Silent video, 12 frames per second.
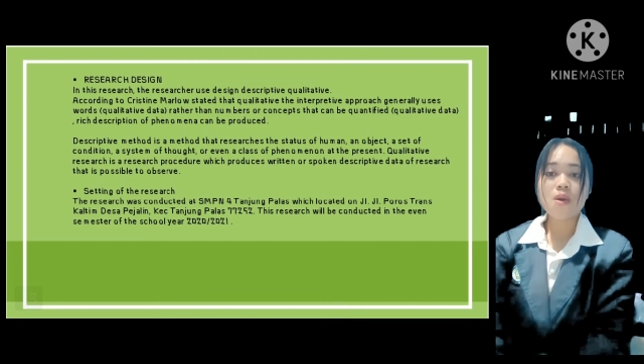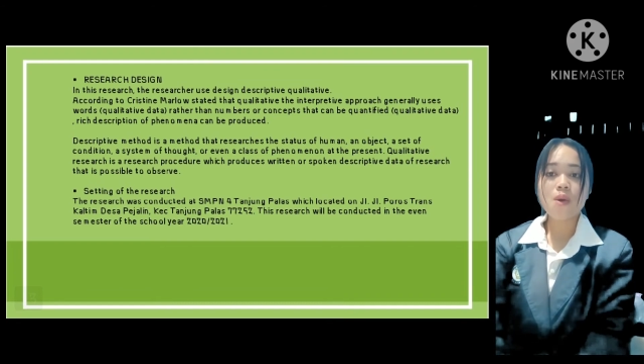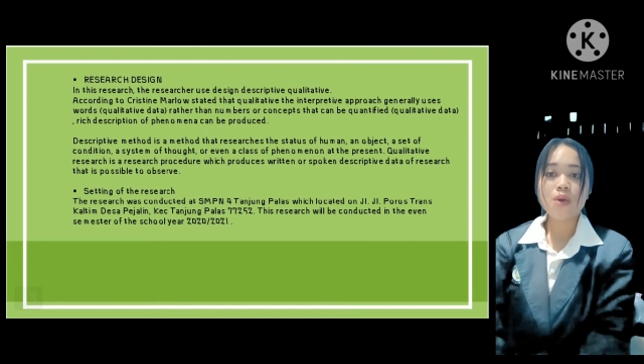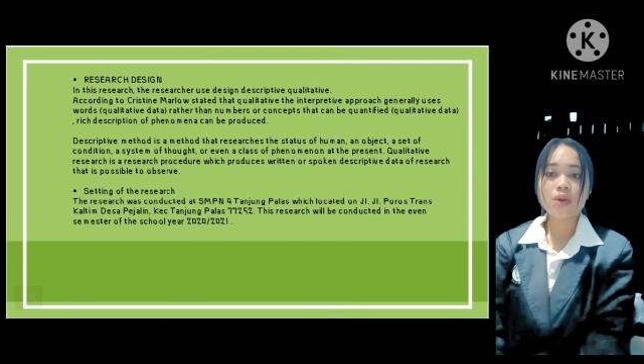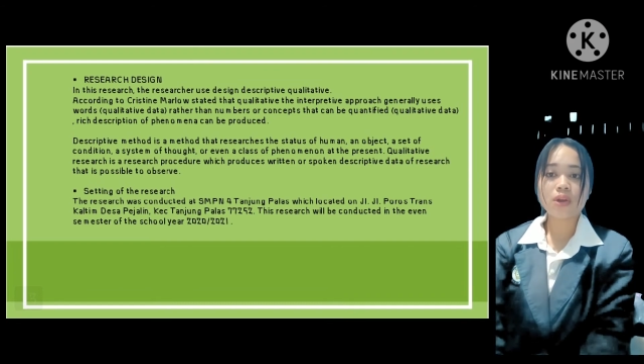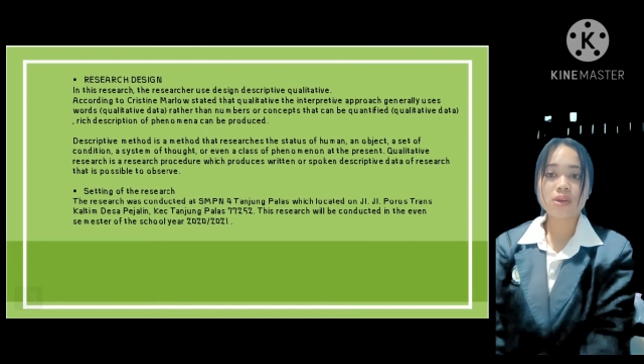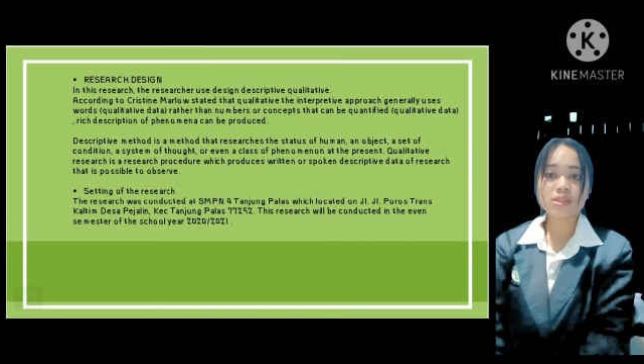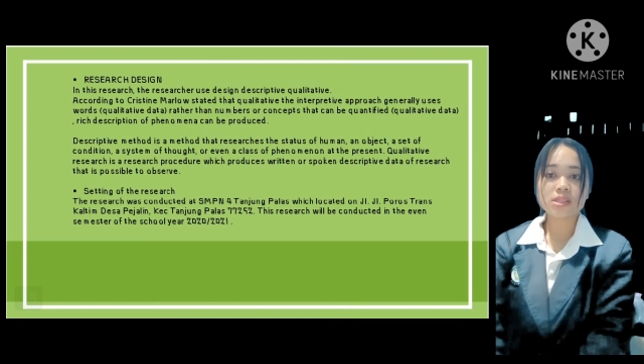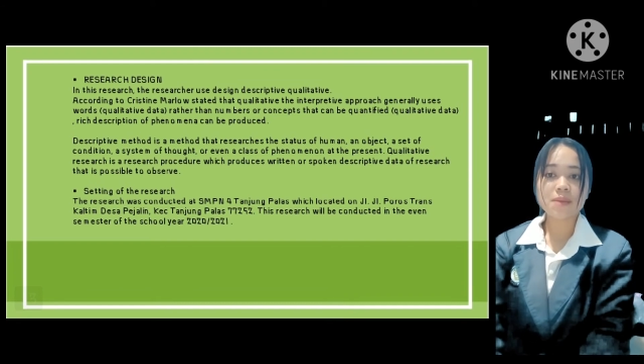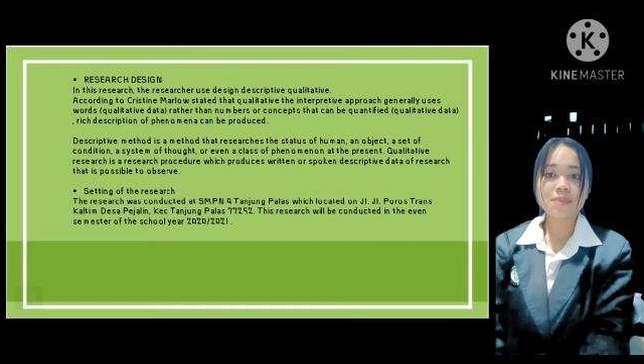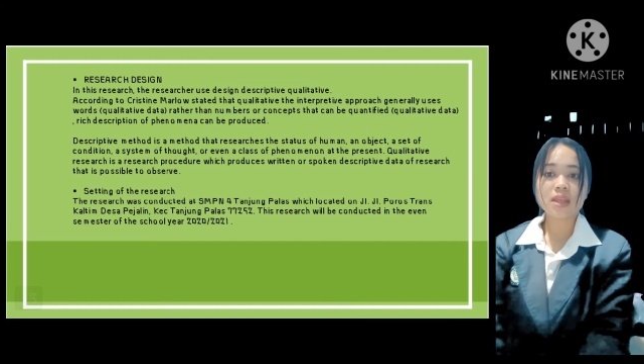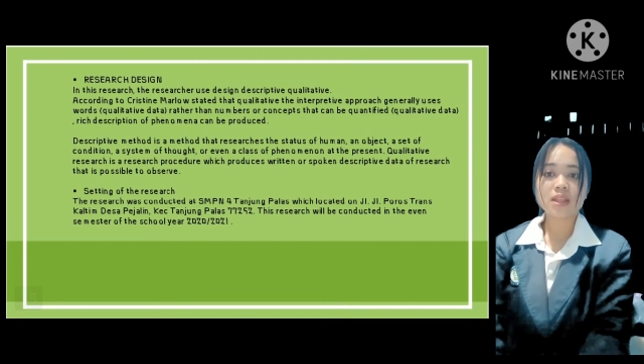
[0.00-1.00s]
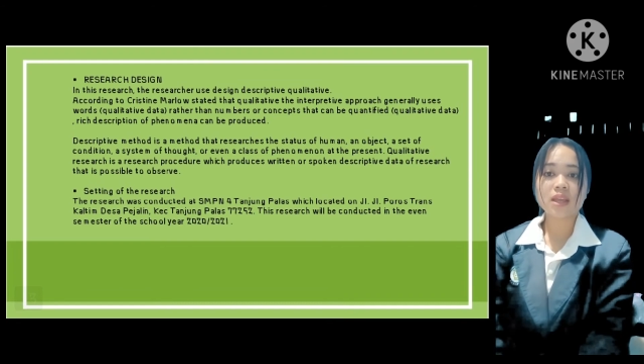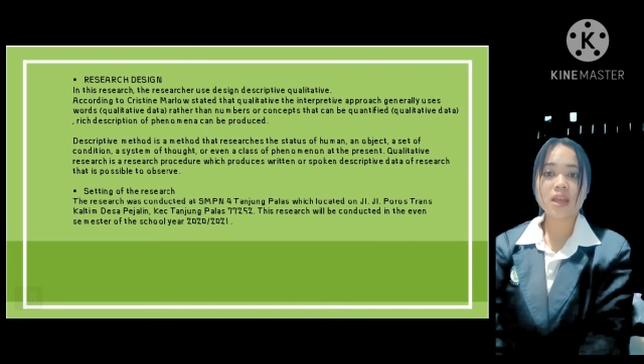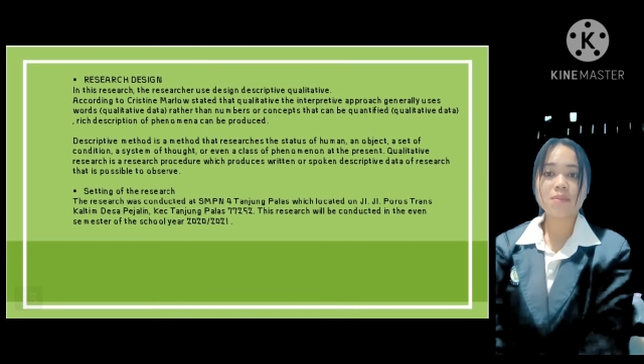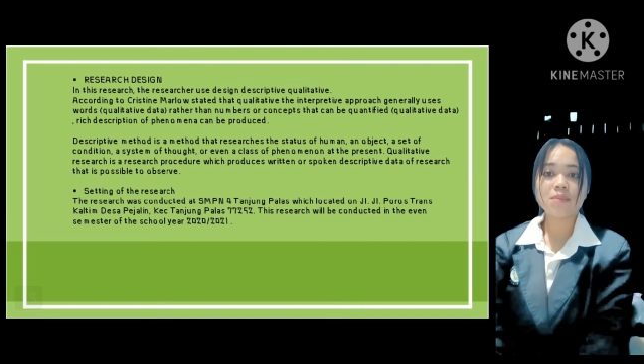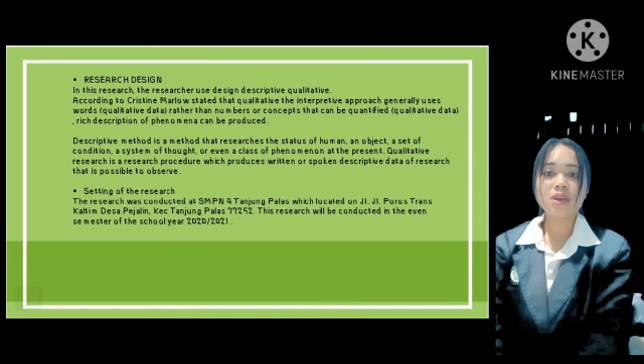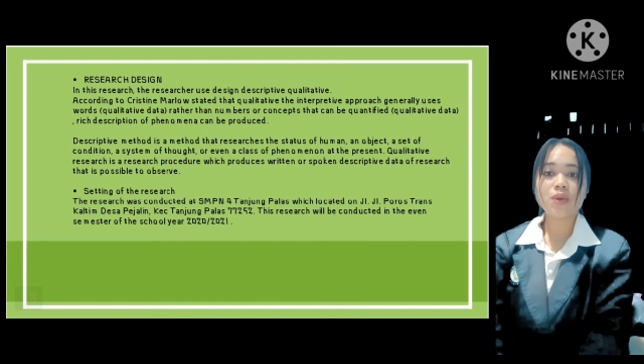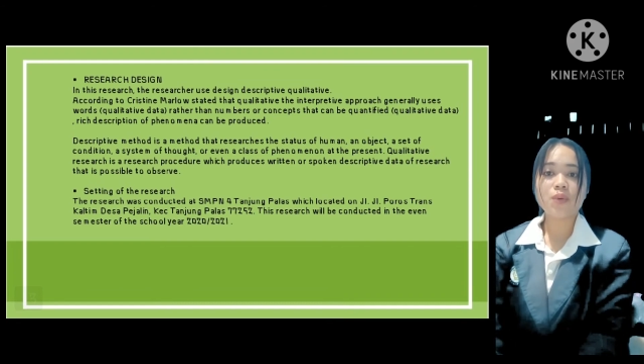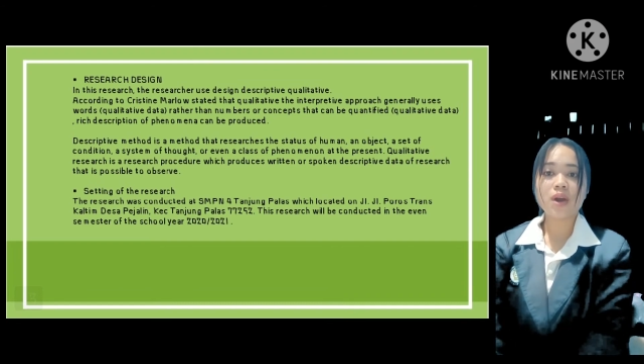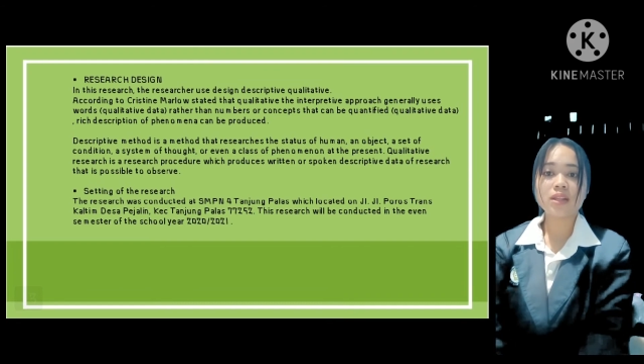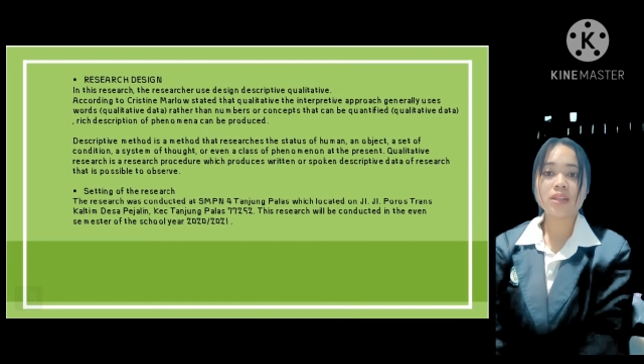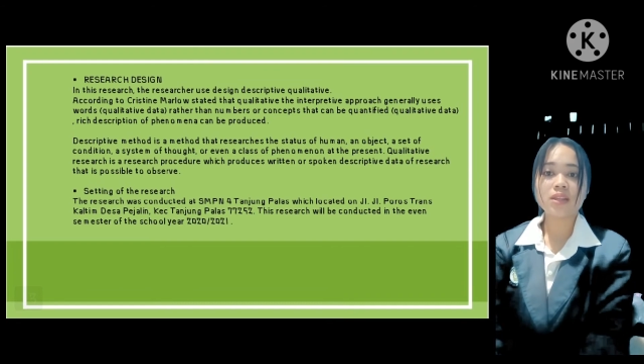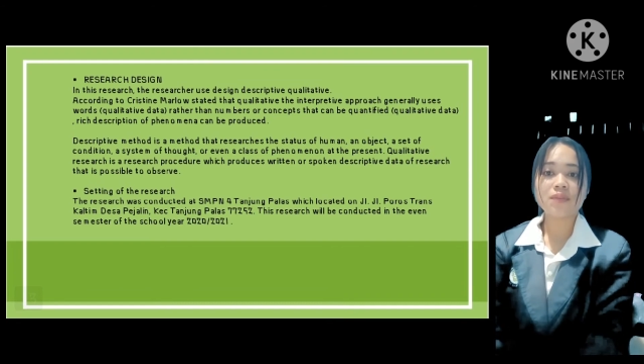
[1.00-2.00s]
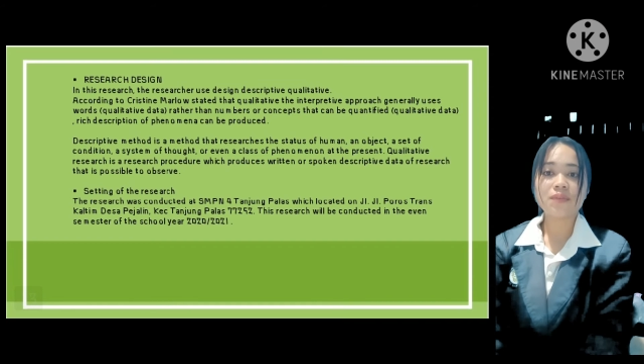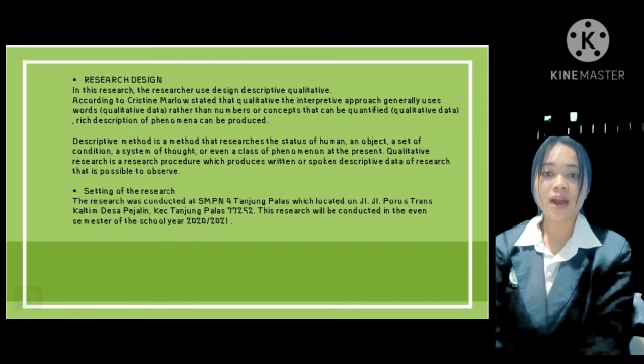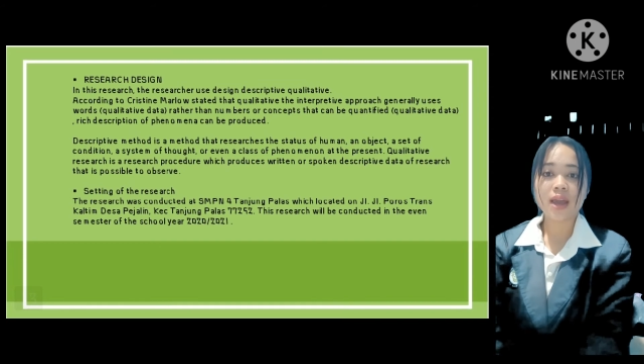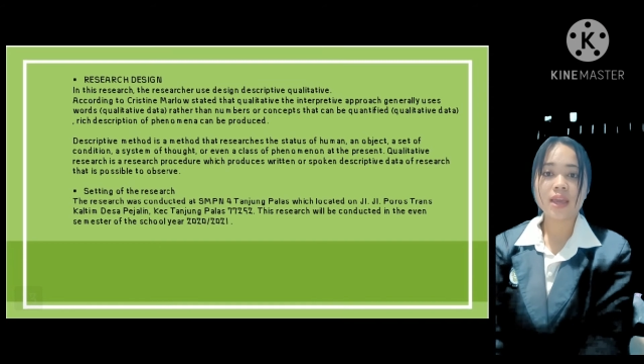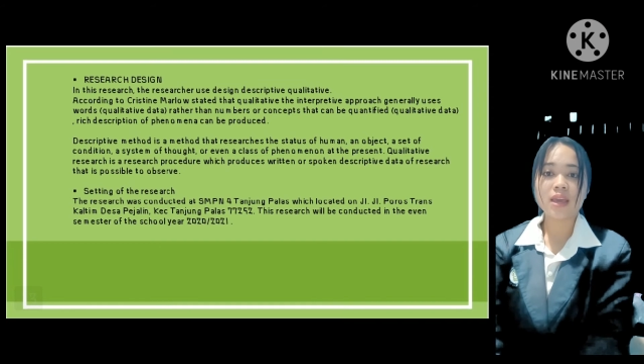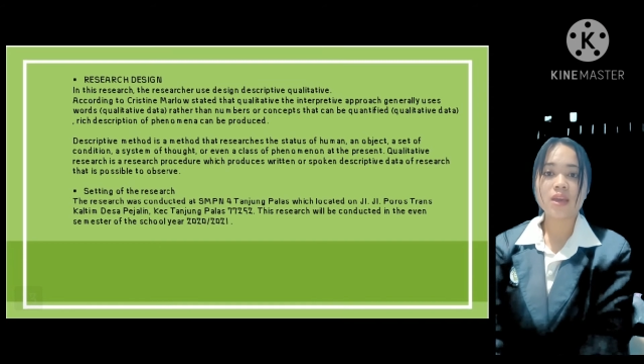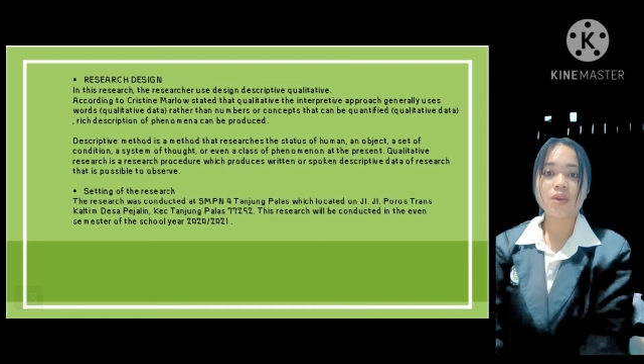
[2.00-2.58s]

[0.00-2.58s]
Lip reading: or concept that can be quantified.